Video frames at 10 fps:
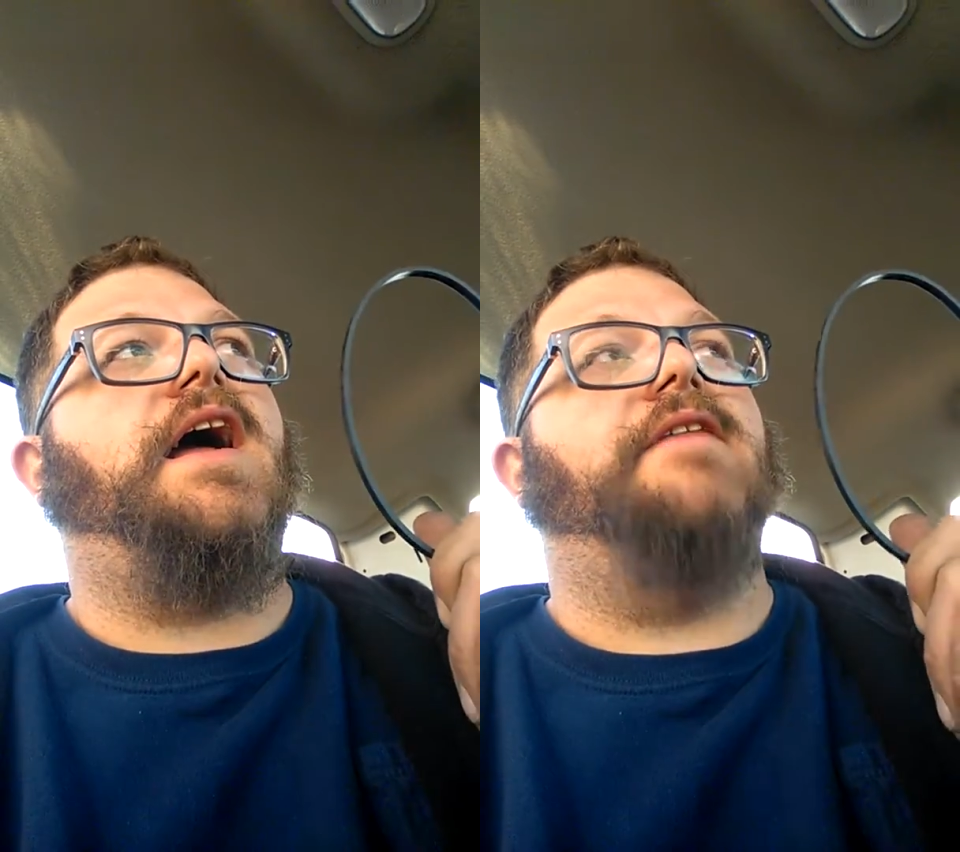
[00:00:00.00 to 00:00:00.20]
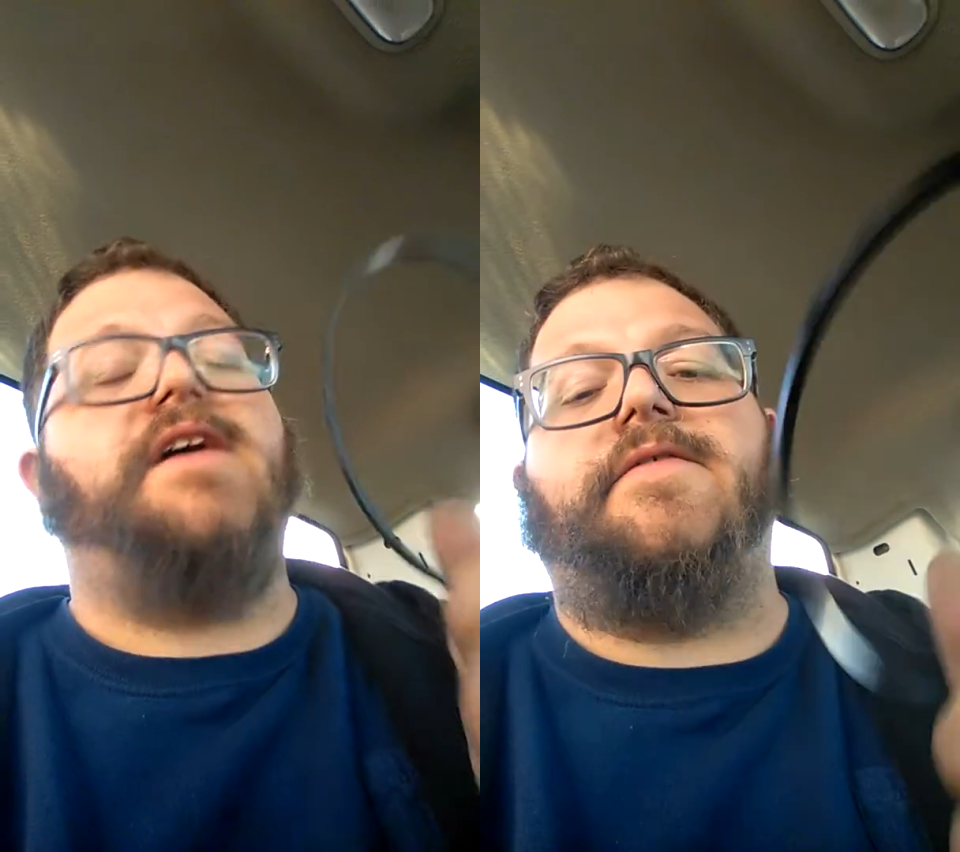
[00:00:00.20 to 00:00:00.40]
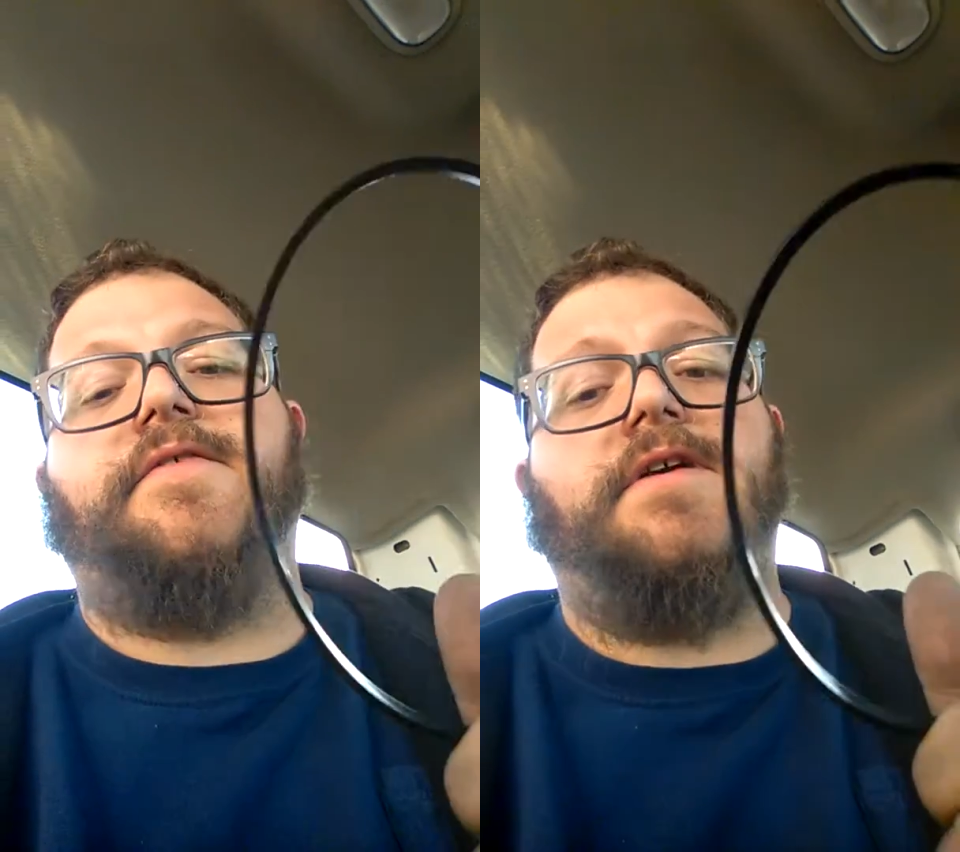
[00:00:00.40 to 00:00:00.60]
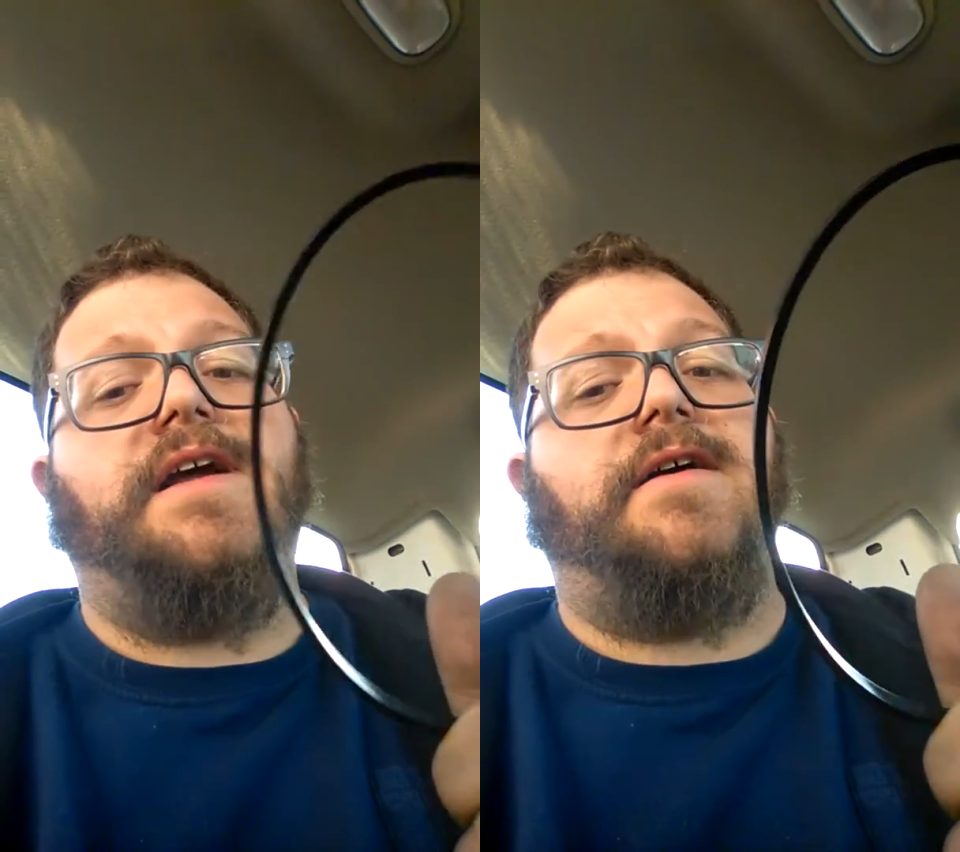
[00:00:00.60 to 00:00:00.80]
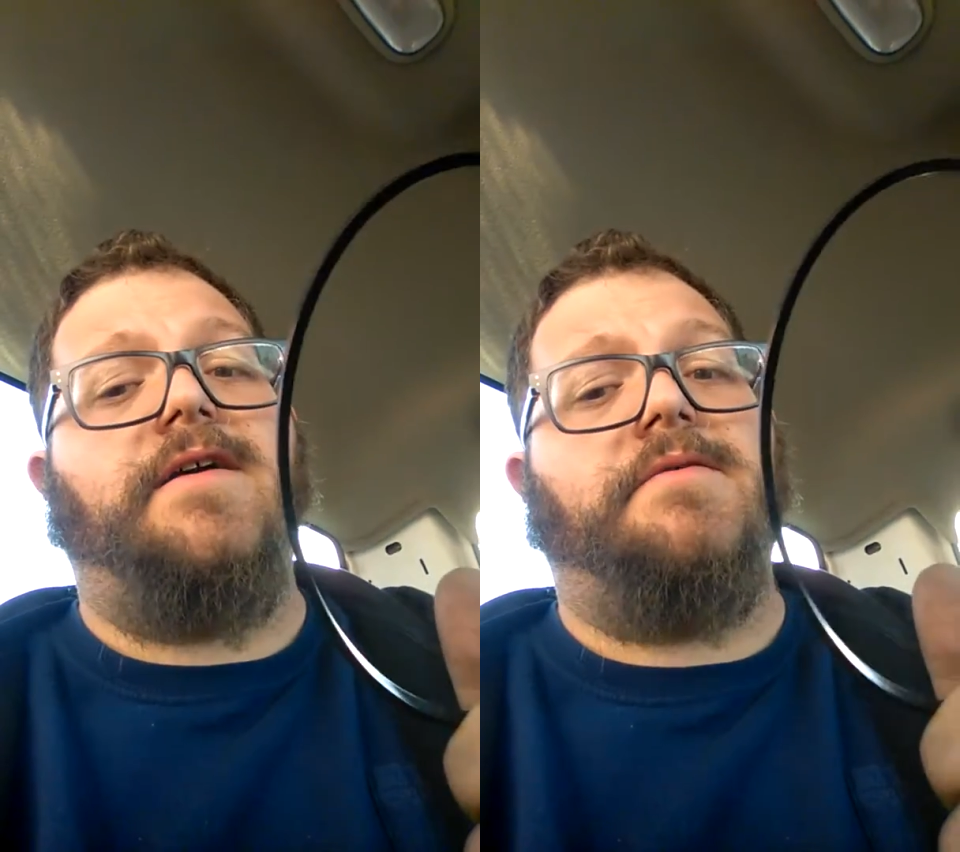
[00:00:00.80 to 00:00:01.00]
I've had a friend
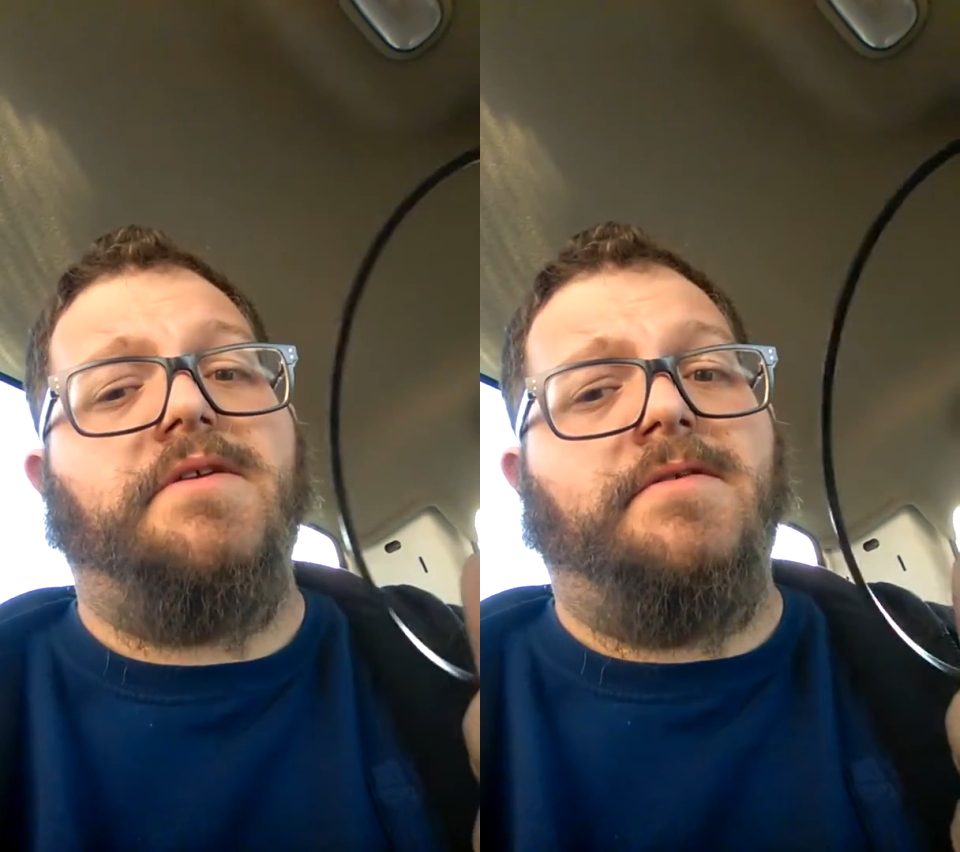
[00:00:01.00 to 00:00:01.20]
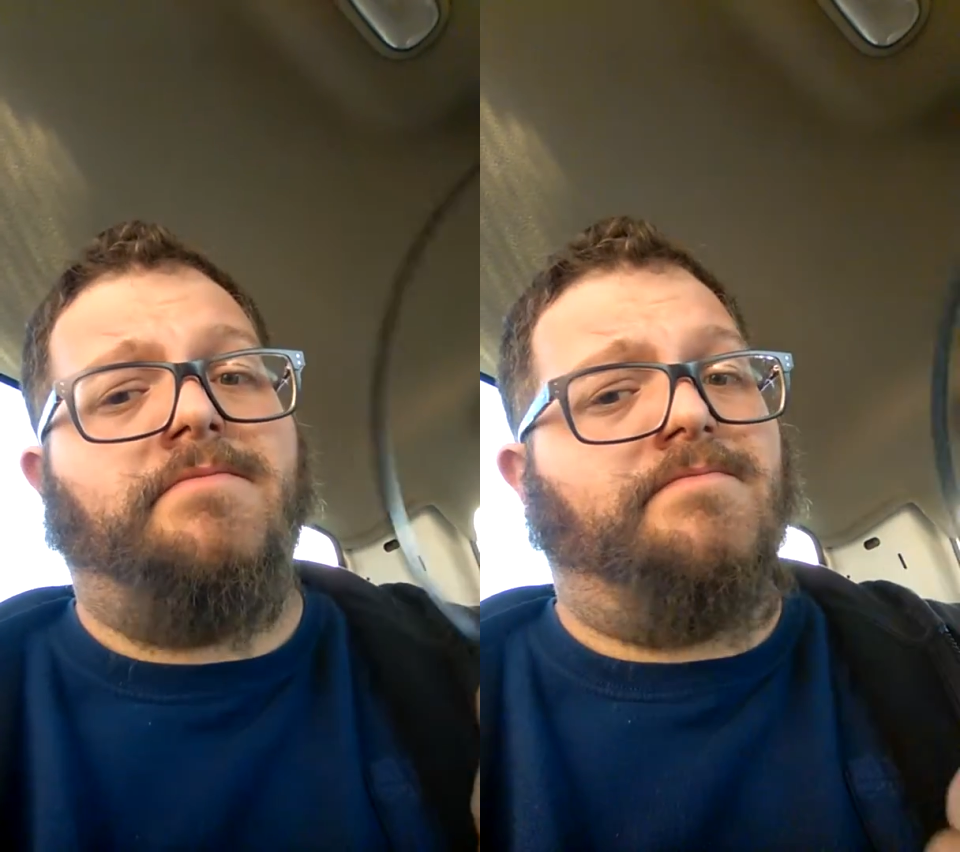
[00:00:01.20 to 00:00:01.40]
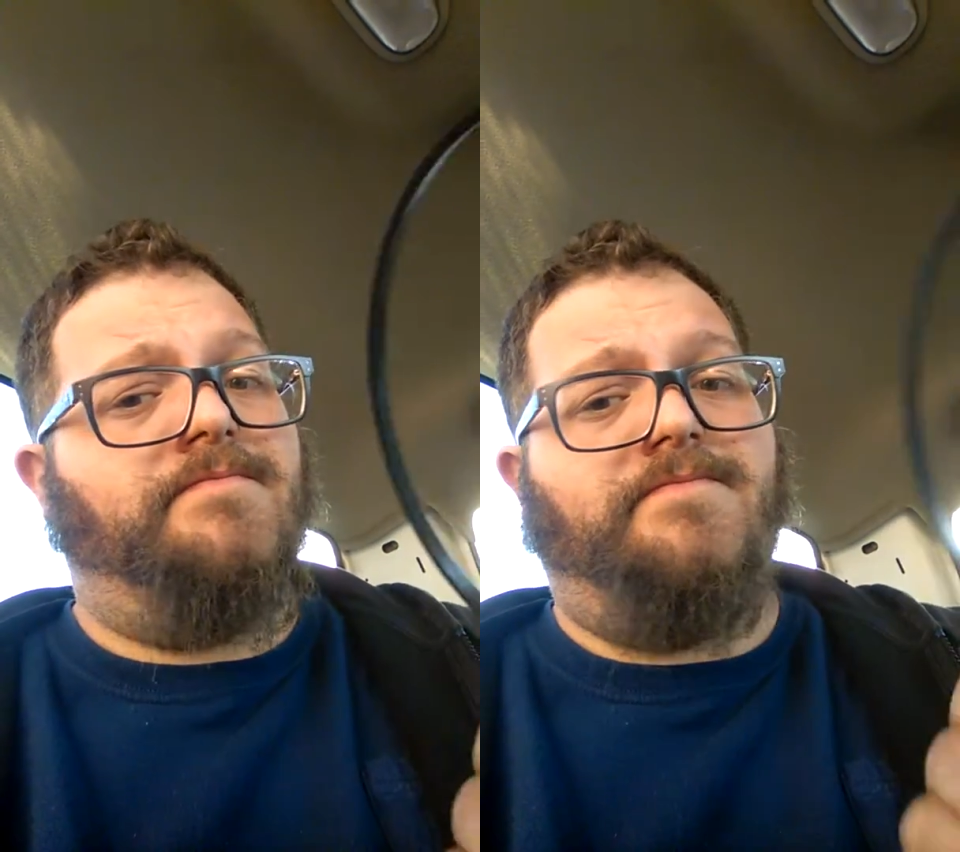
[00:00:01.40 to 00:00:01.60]
out here with an,